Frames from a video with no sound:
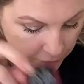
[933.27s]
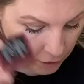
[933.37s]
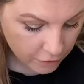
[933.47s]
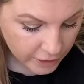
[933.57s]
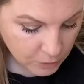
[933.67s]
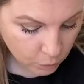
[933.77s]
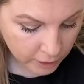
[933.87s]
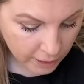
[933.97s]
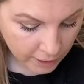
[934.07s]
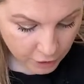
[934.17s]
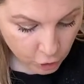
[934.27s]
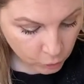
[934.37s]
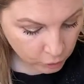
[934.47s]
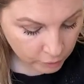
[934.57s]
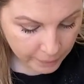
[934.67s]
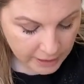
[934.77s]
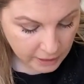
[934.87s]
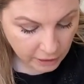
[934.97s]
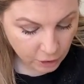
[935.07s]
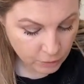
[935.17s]
this one, the Hoola, I
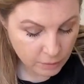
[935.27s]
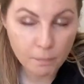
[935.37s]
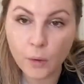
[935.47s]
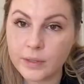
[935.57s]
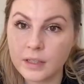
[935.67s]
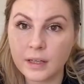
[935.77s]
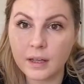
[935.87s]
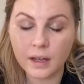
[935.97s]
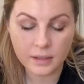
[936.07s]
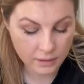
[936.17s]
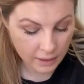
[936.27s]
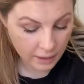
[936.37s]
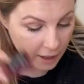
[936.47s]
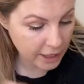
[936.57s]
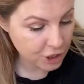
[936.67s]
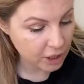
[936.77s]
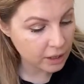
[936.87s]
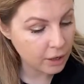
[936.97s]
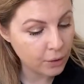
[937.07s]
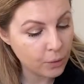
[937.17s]
basically use mostly as an
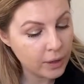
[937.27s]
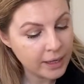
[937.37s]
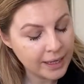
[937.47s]
eyeshadow.